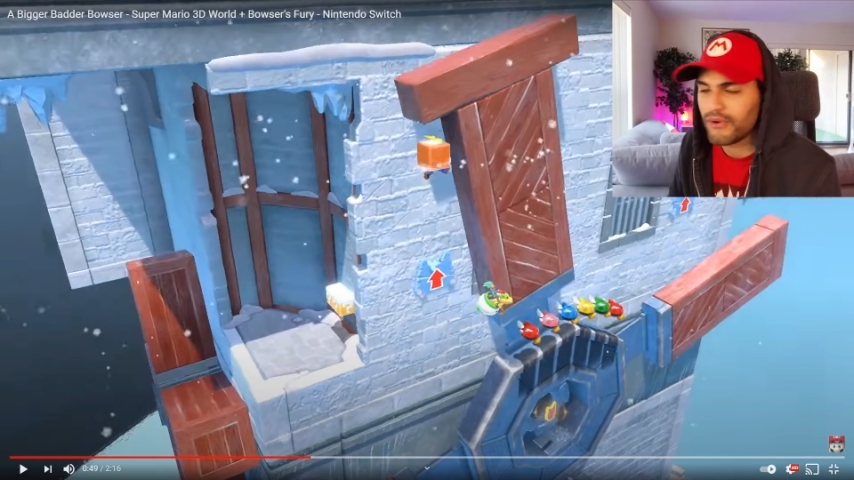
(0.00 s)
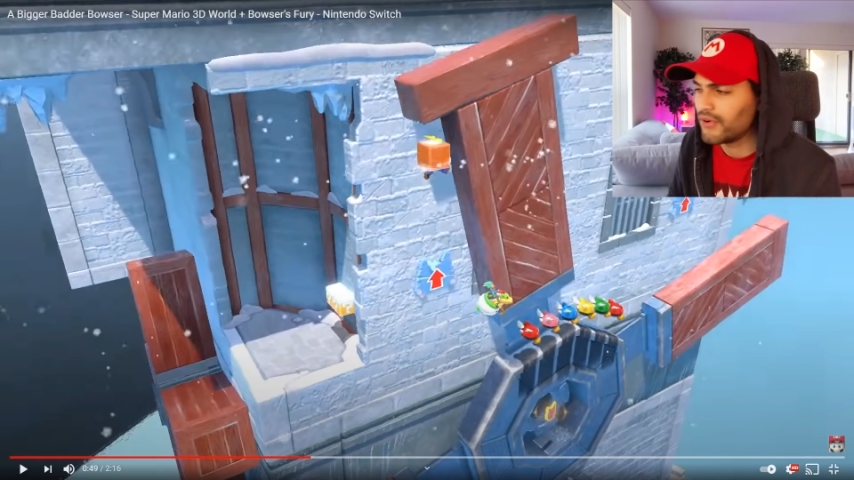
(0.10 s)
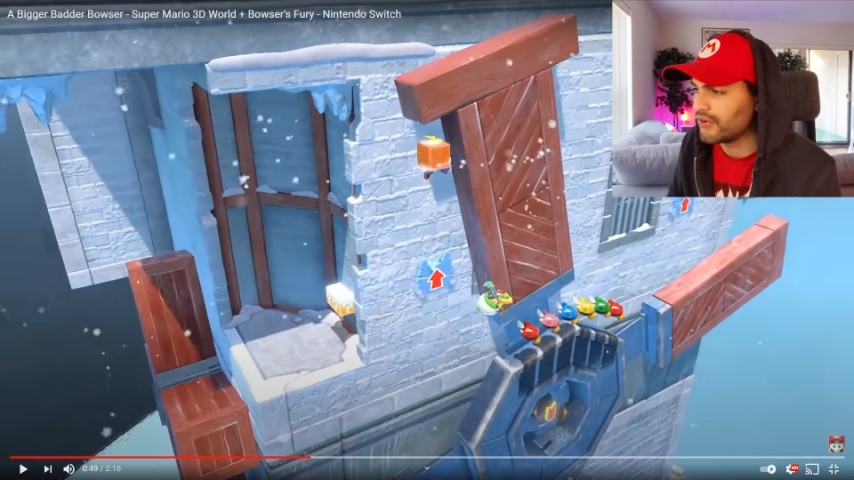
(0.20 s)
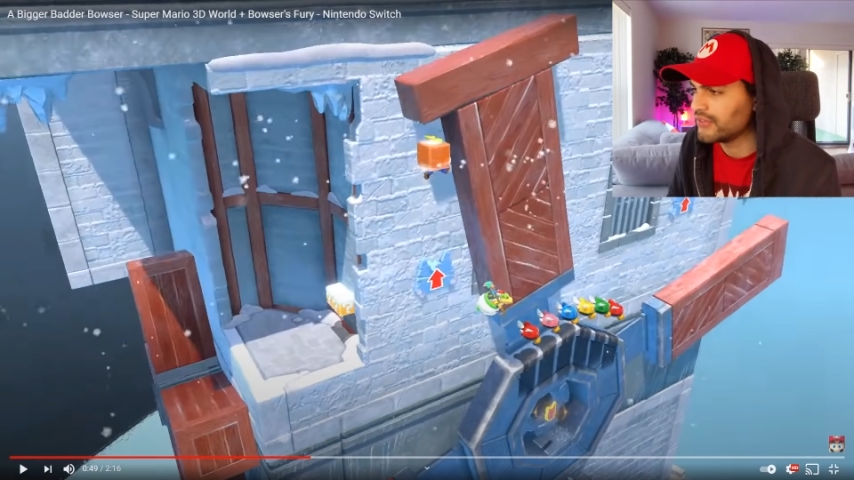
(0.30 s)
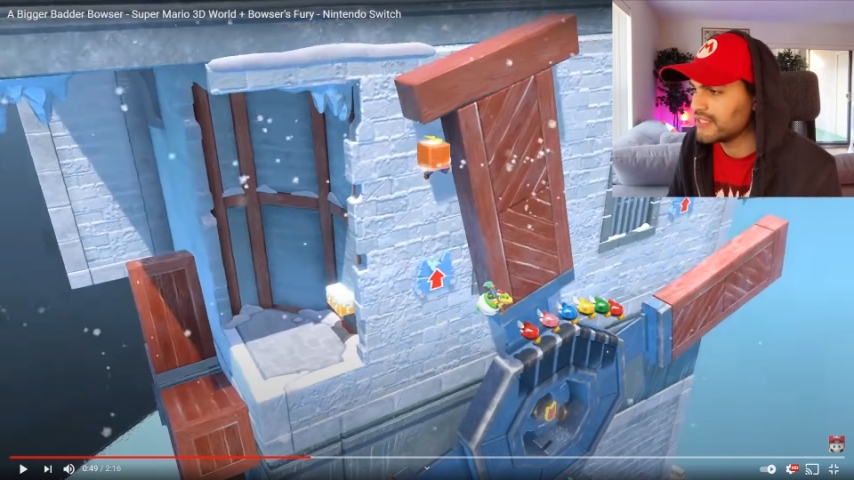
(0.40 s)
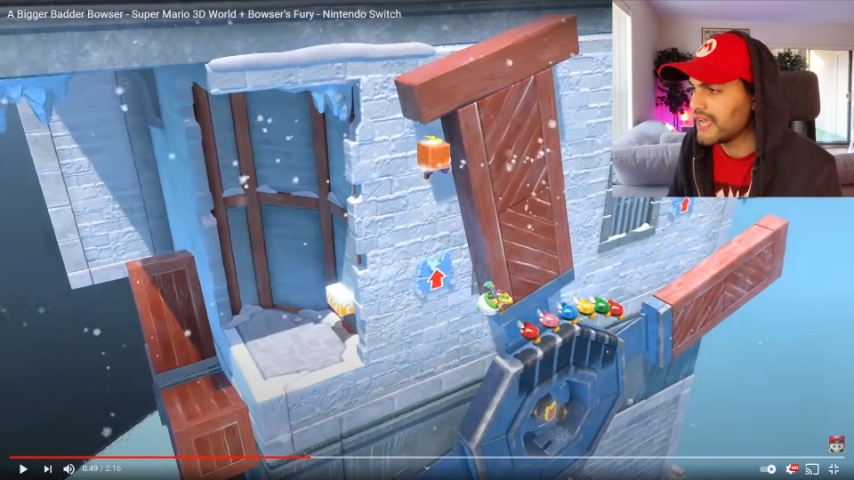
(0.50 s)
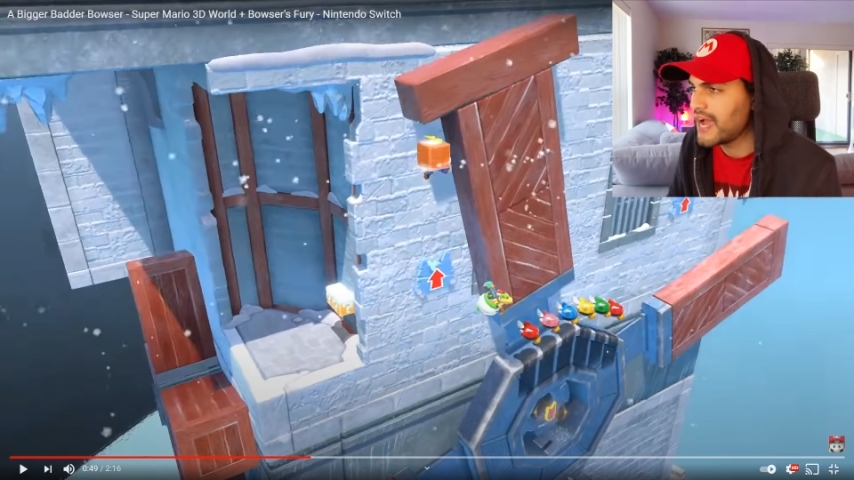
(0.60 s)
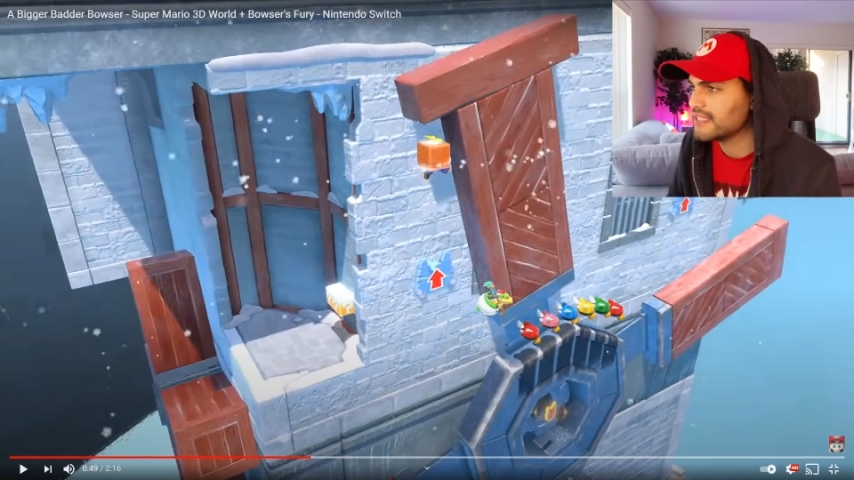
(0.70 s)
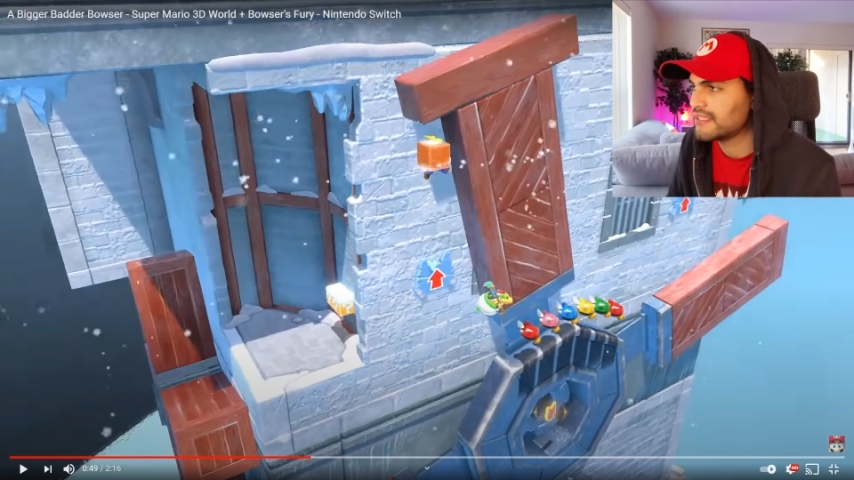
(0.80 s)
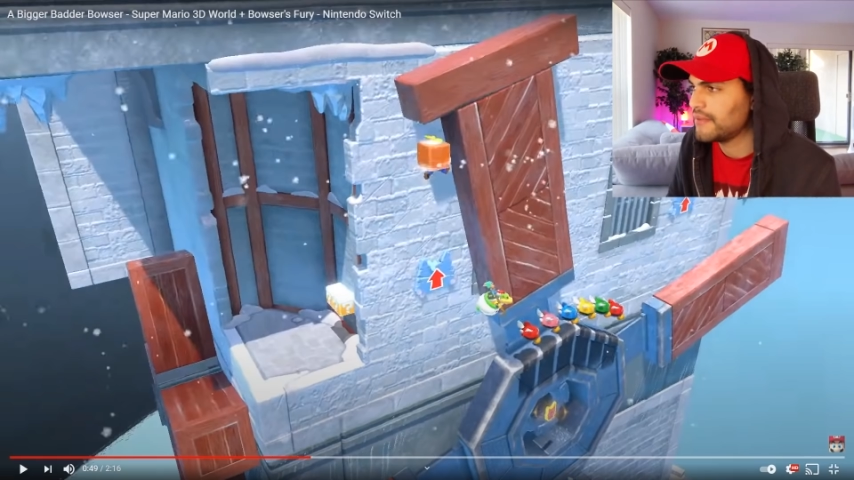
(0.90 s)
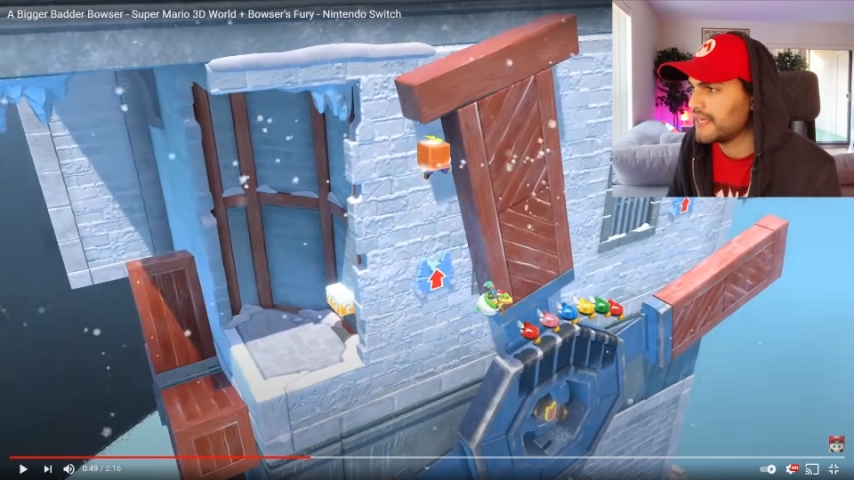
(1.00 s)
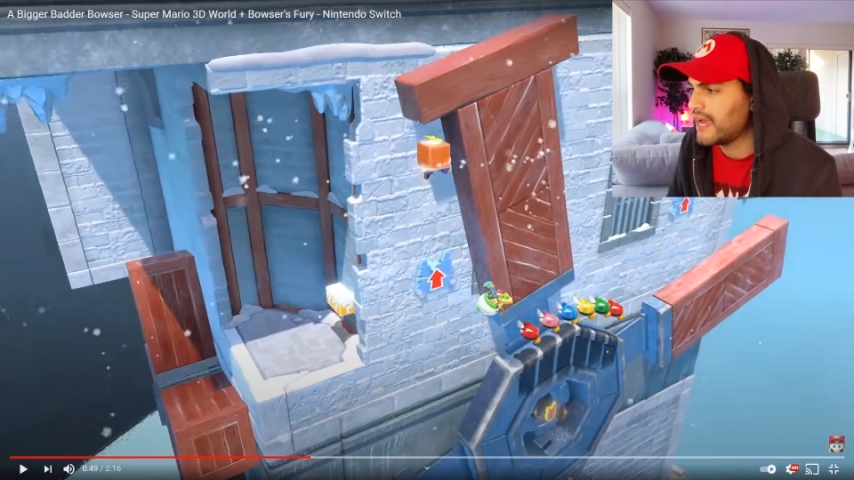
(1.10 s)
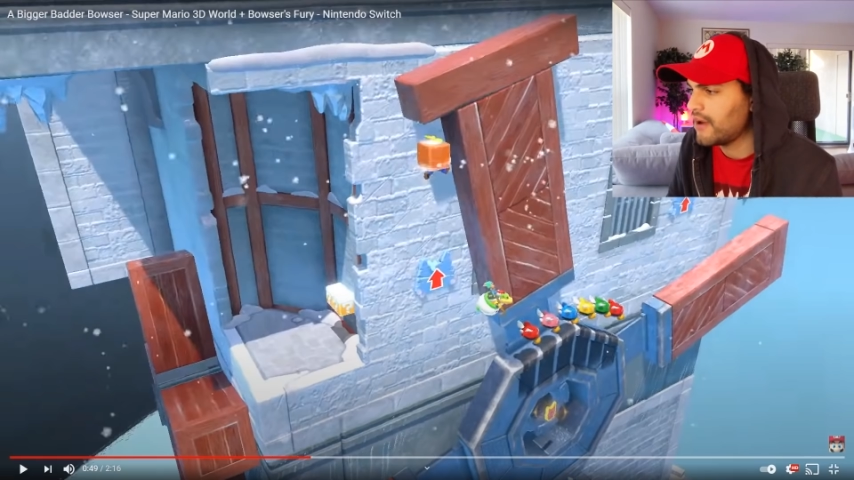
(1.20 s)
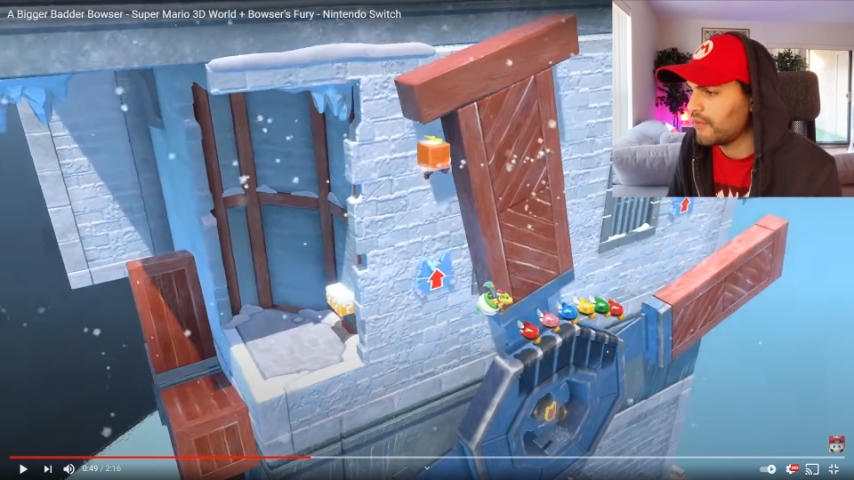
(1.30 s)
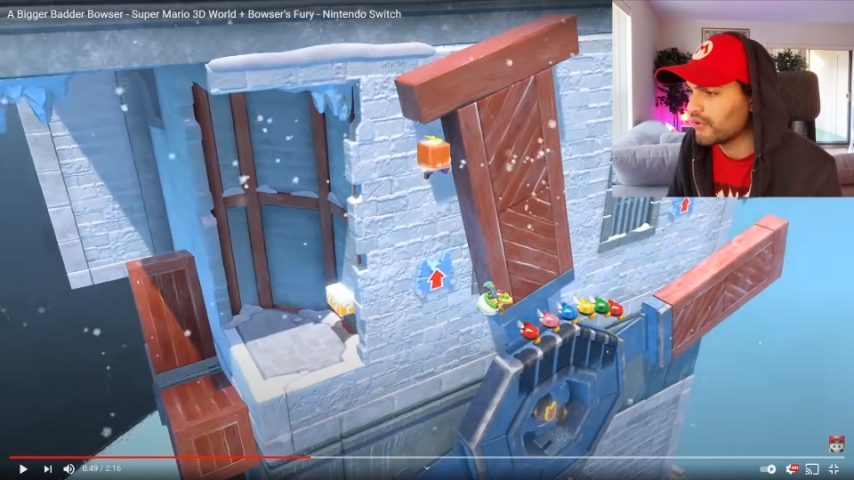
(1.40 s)
World. This has to be
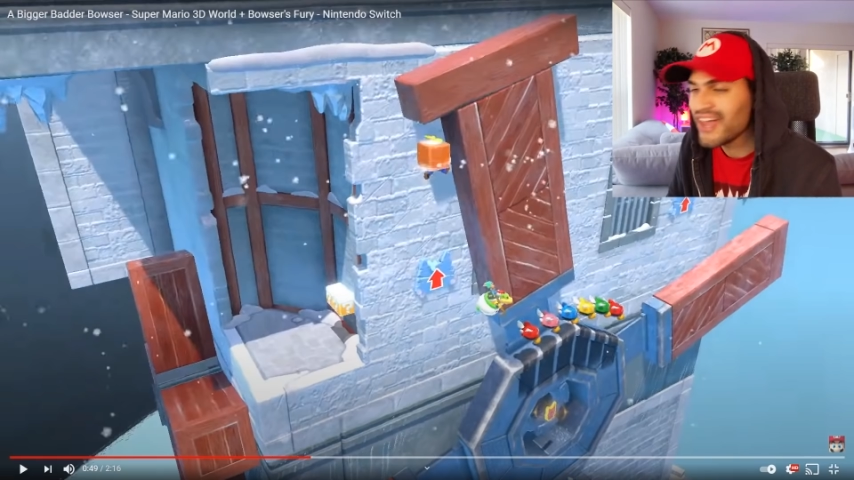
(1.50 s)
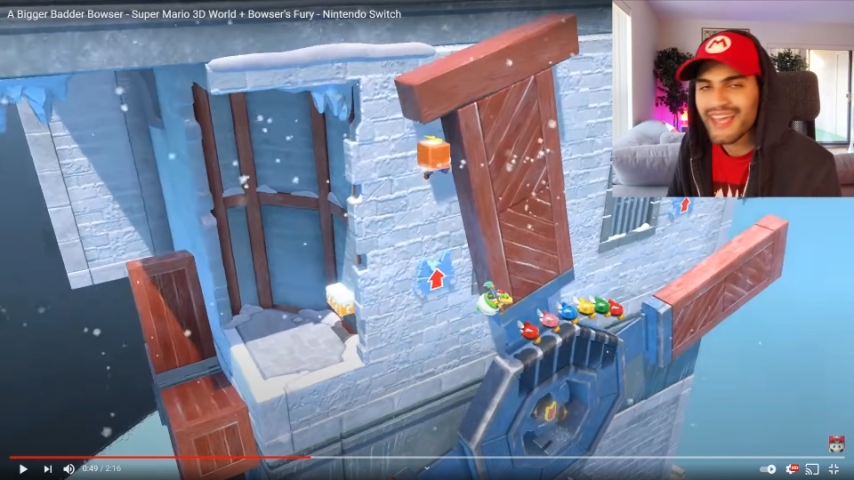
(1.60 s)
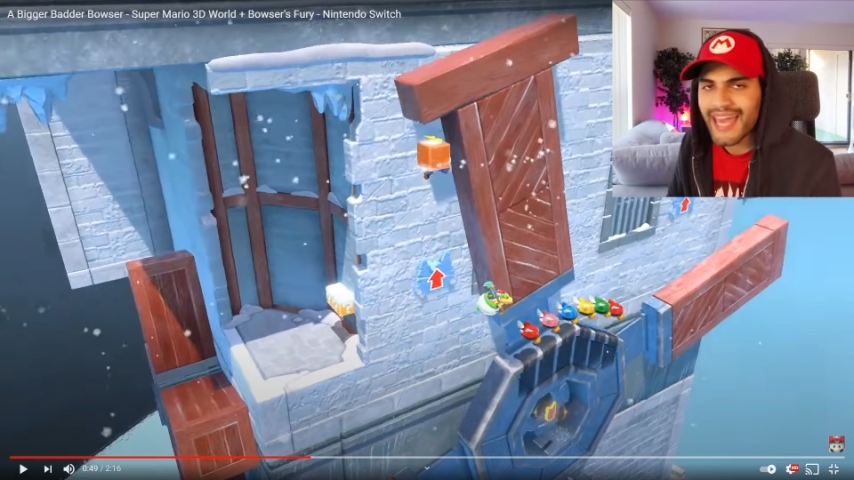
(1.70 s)
Cat World.